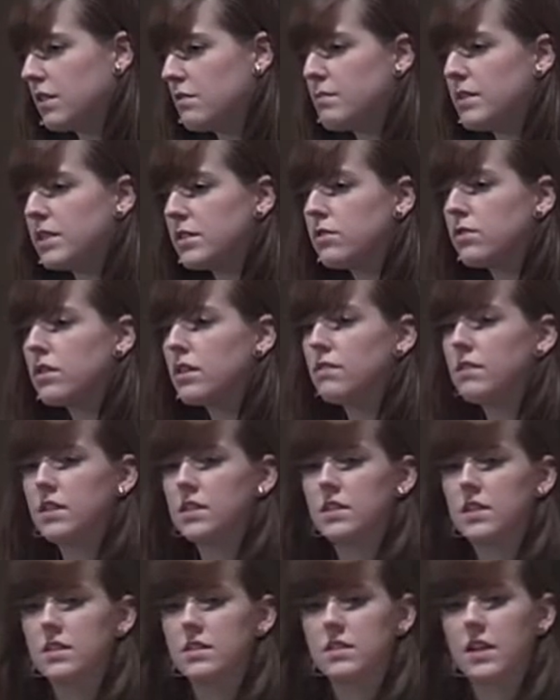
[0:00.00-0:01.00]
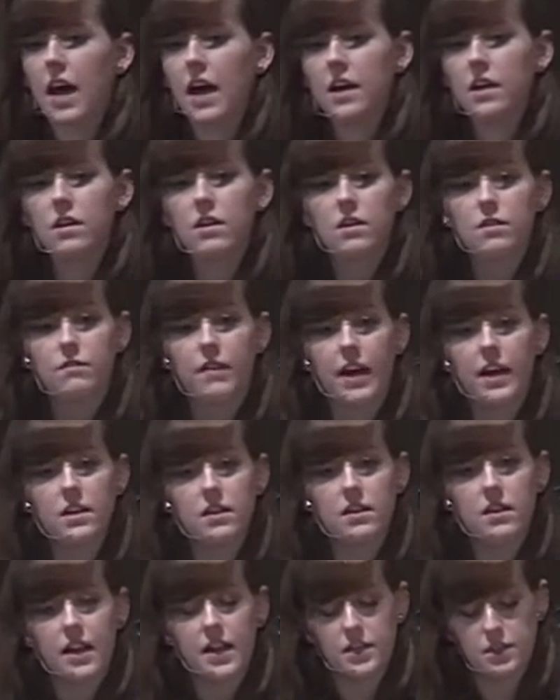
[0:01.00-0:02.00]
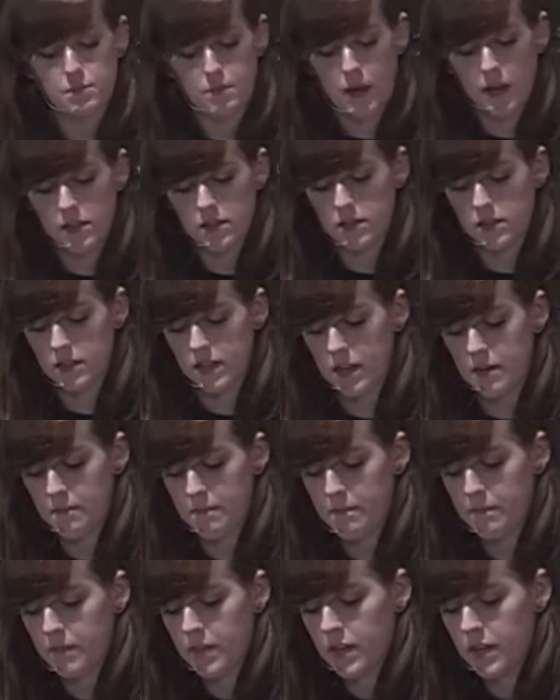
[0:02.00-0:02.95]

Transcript: mystery of this entire event has puzzled him.